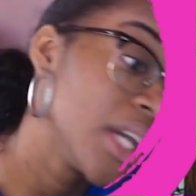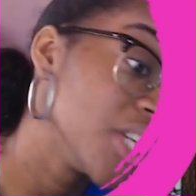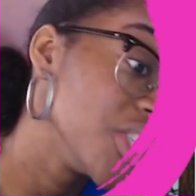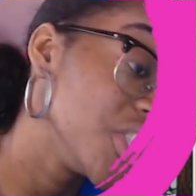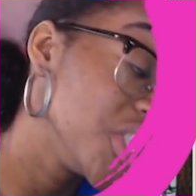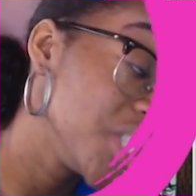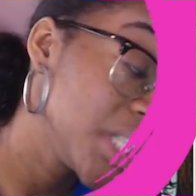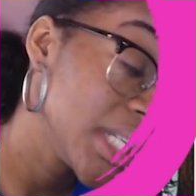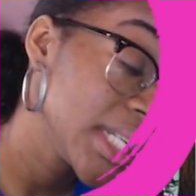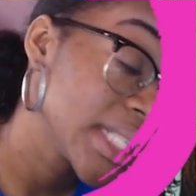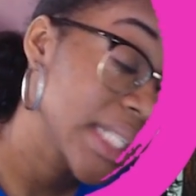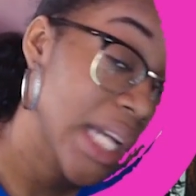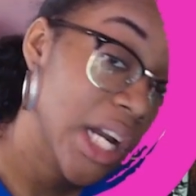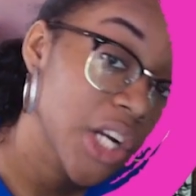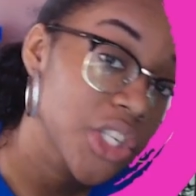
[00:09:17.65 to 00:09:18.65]
She is
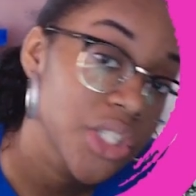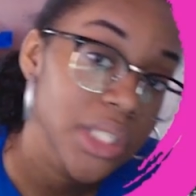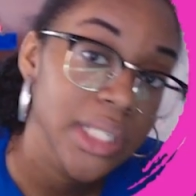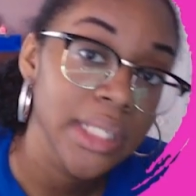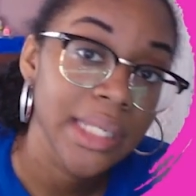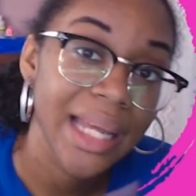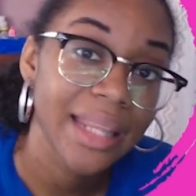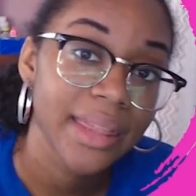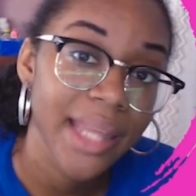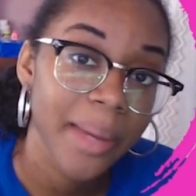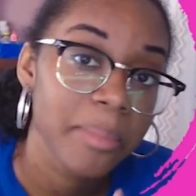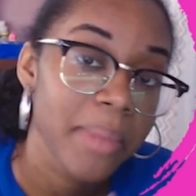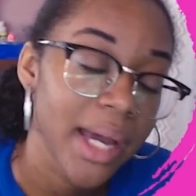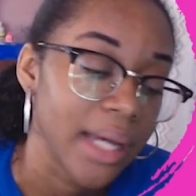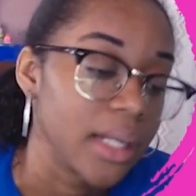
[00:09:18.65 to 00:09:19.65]
actually not that
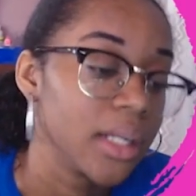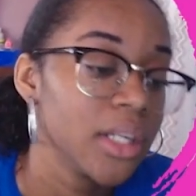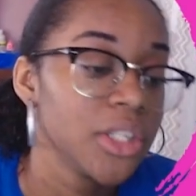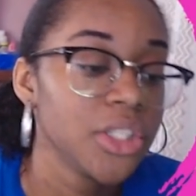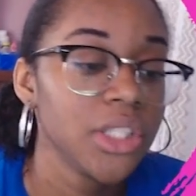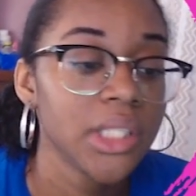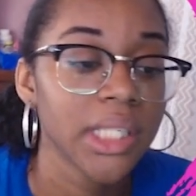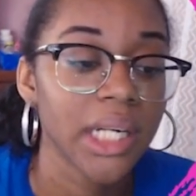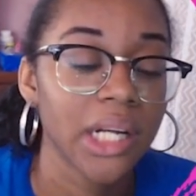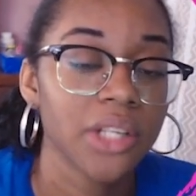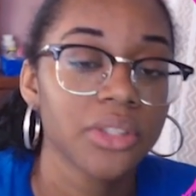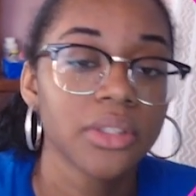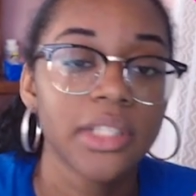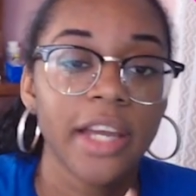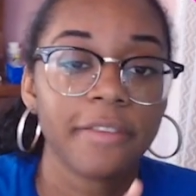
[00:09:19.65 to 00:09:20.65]
bad. She can
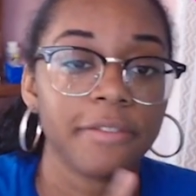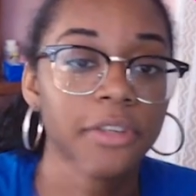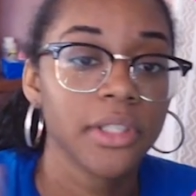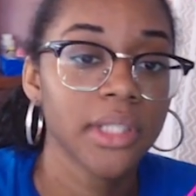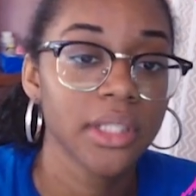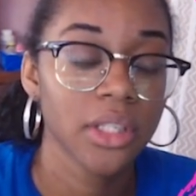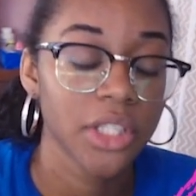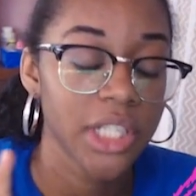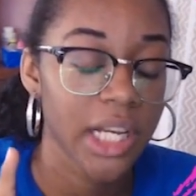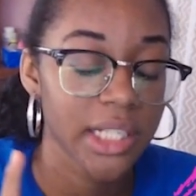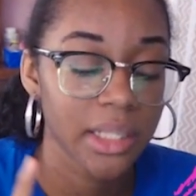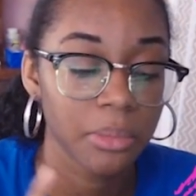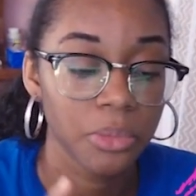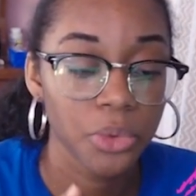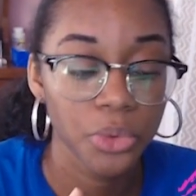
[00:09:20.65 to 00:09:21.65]
also divert. She has a
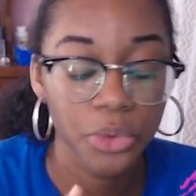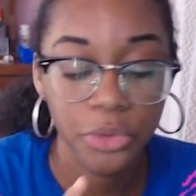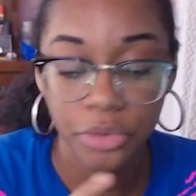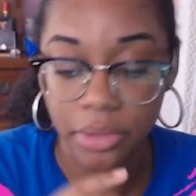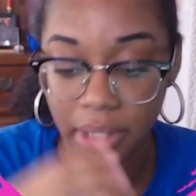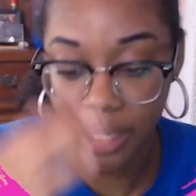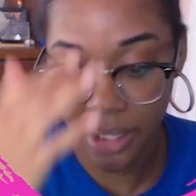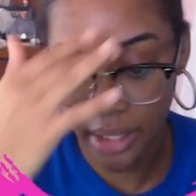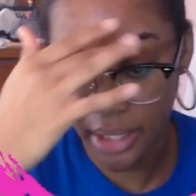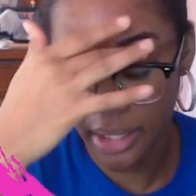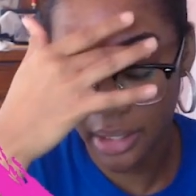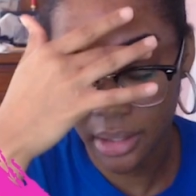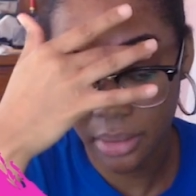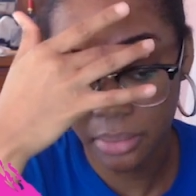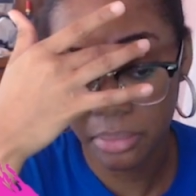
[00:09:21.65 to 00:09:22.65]
move that like
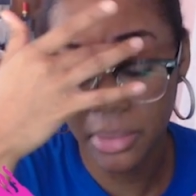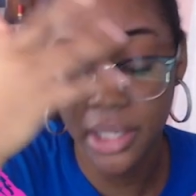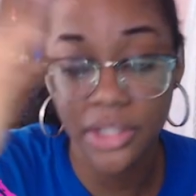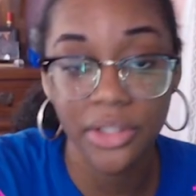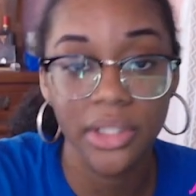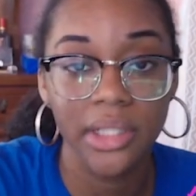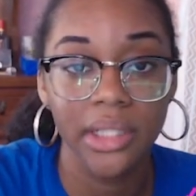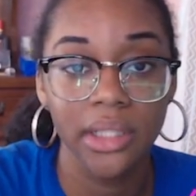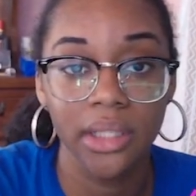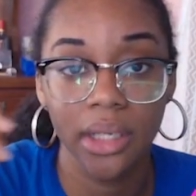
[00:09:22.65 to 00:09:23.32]
makes her the